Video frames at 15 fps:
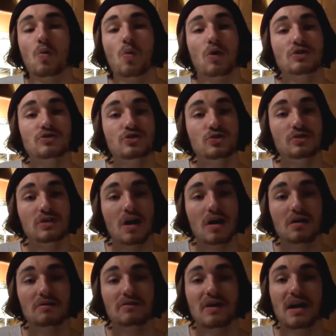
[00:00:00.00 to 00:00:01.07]
one to
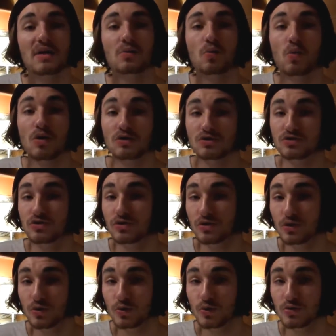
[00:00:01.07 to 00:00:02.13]
love and one to
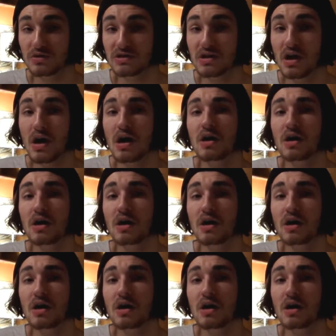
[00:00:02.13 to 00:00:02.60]
lose.